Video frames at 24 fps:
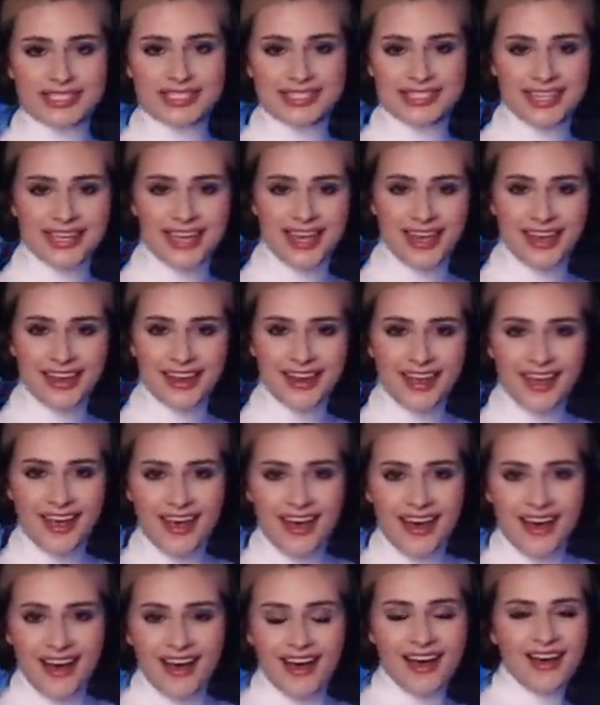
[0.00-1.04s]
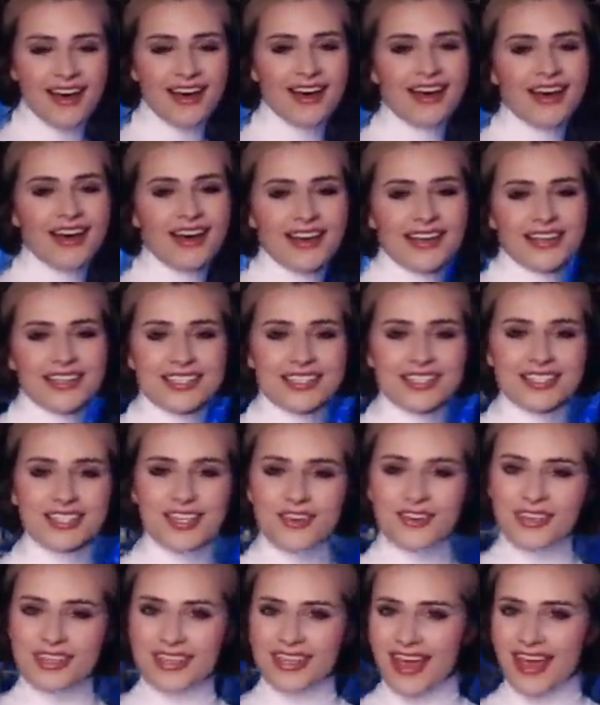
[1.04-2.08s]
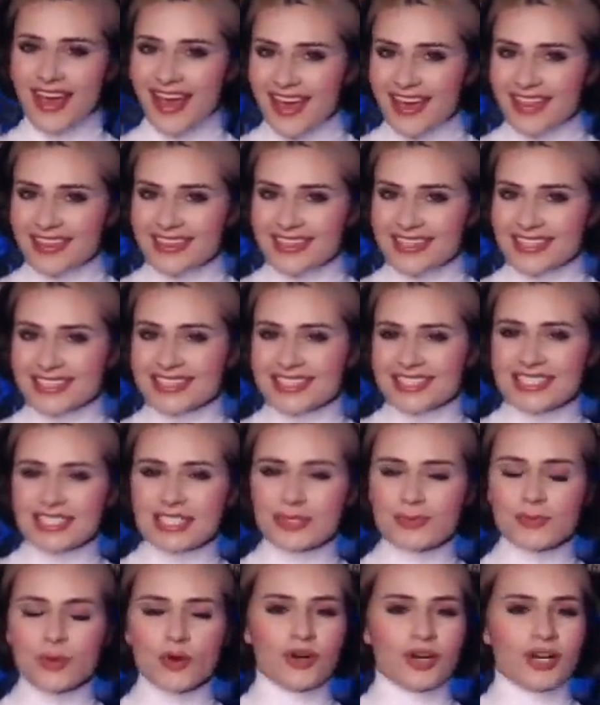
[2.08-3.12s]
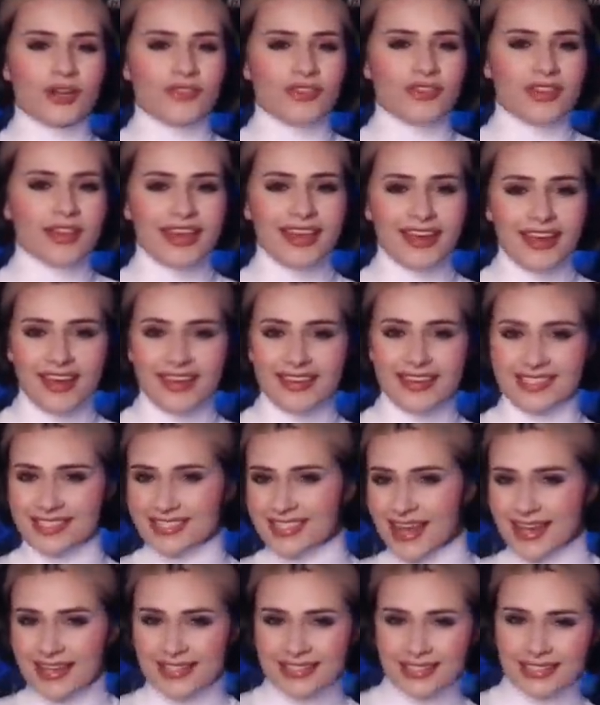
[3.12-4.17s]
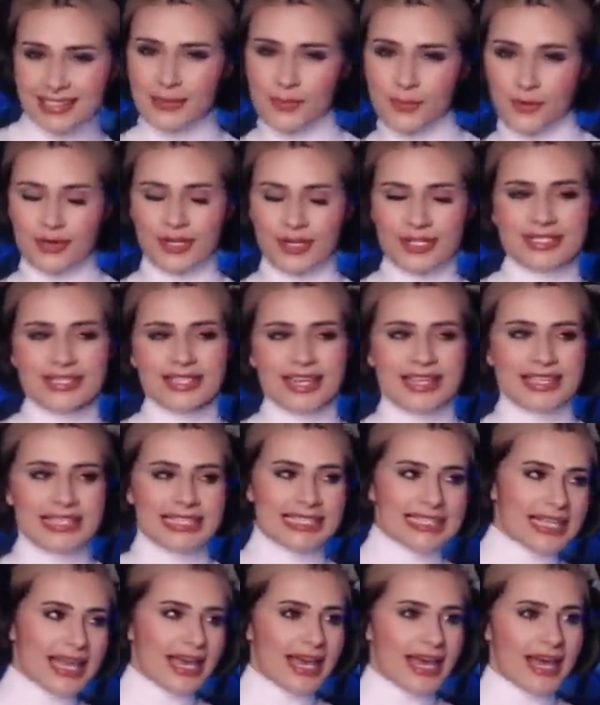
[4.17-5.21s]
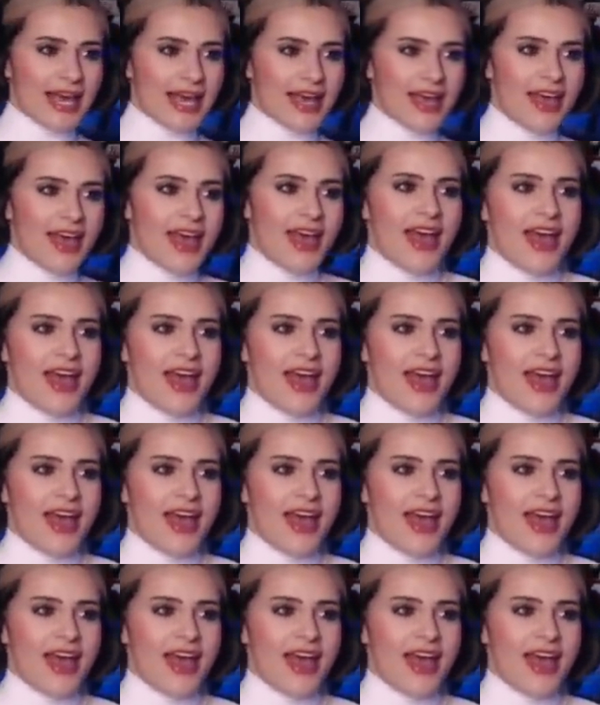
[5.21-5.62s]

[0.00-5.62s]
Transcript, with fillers: see it. Uh, so, yeah, this is more of, a, like, a sexy Princess Leia.